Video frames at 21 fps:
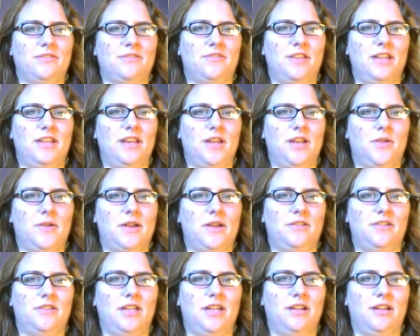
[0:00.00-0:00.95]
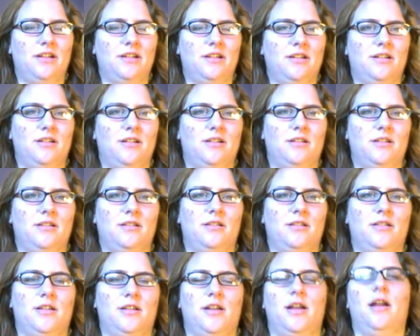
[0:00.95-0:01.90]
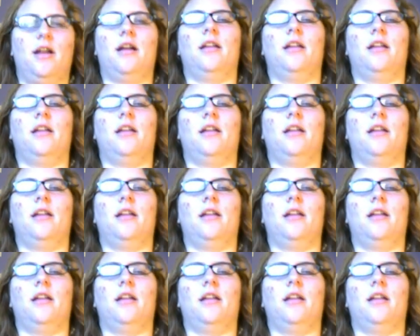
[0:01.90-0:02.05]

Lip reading: lots of cleaning around here.